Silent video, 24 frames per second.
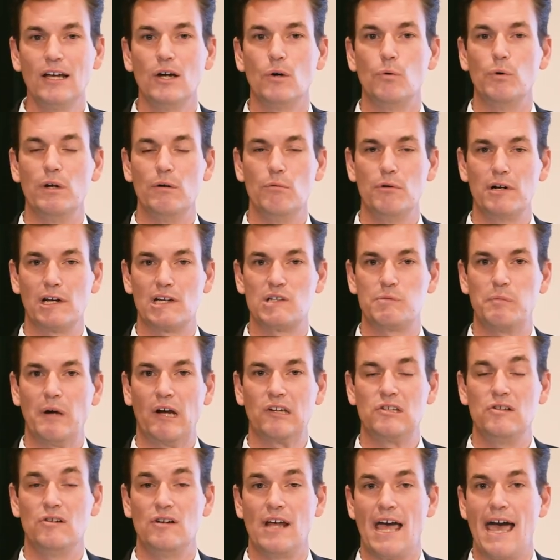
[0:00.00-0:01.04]
we would
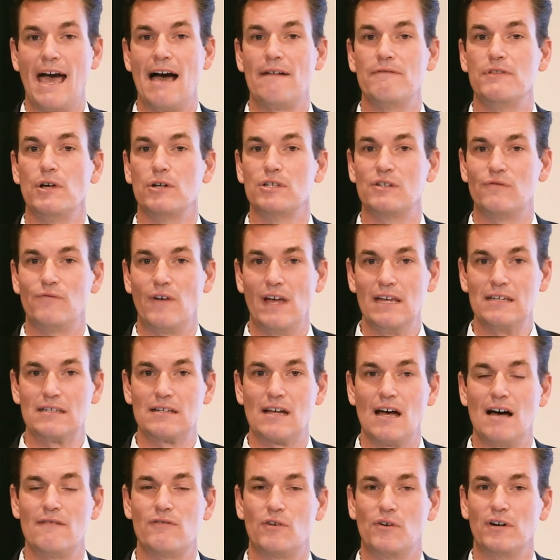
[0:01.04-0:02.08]
expect you to have those face
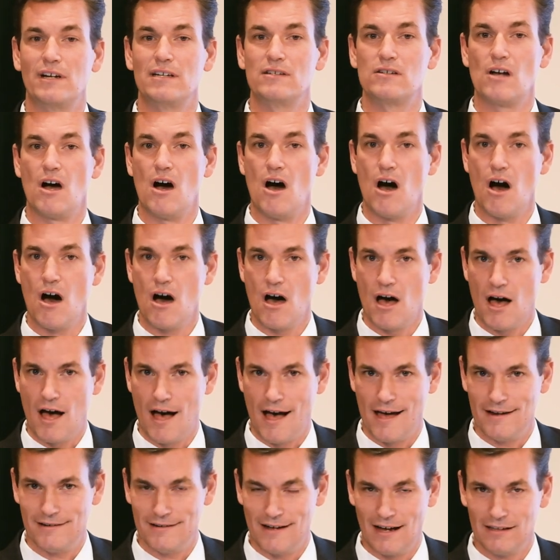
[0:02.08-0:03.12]
coverings
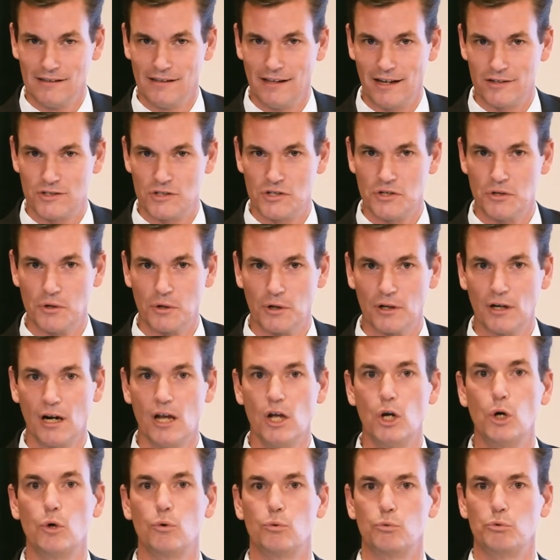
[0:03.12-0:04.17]
on unless you're
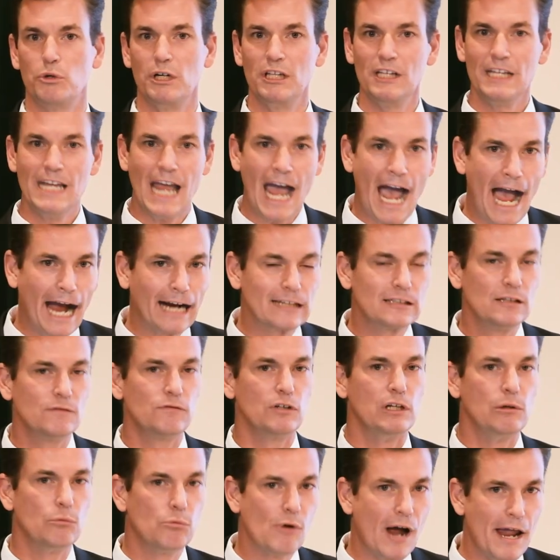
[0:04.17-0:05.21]
really
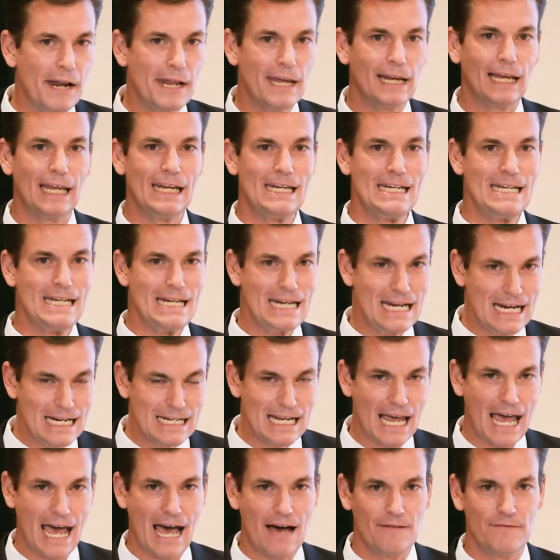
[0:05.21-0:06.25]
actively running and need
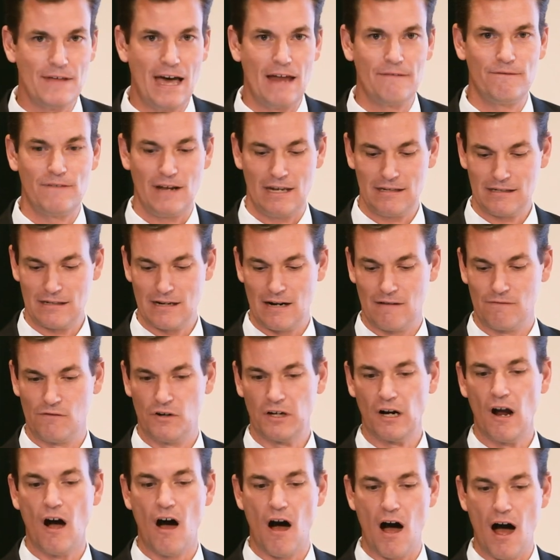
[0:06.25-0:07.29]
to have that face
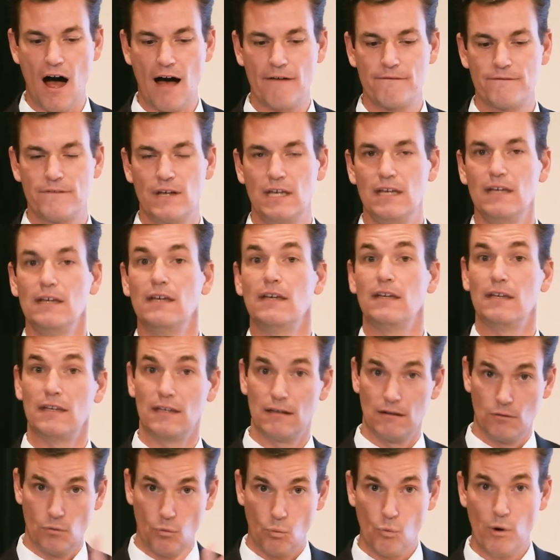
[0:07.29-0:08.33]
covering off
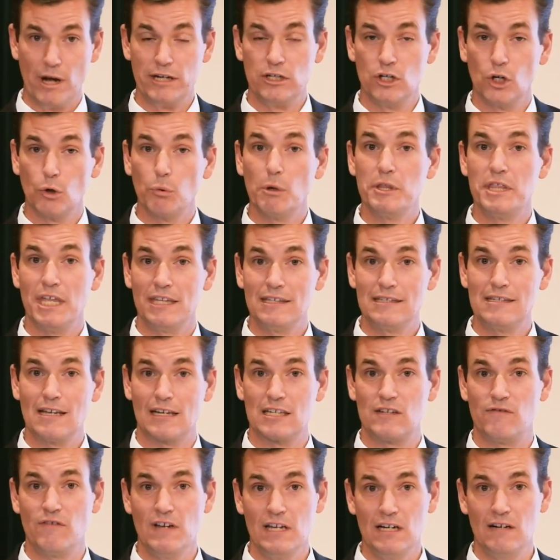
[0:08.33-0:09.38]
when you're within
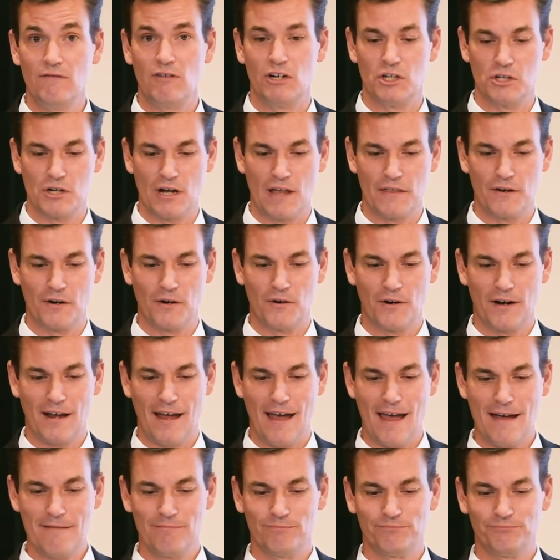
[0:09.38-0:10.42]
six feet of each other,
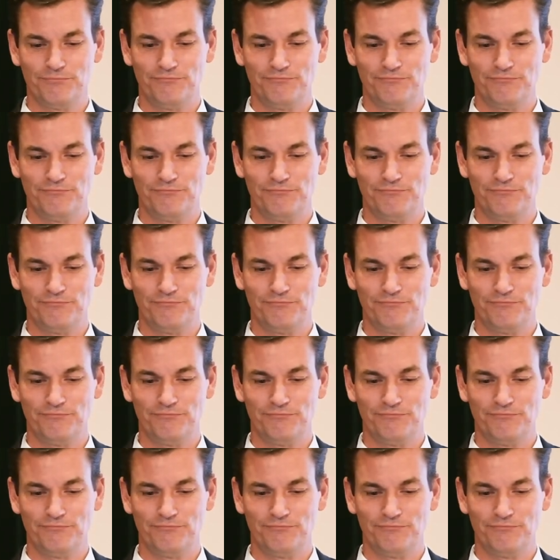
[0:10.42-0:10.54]
okay?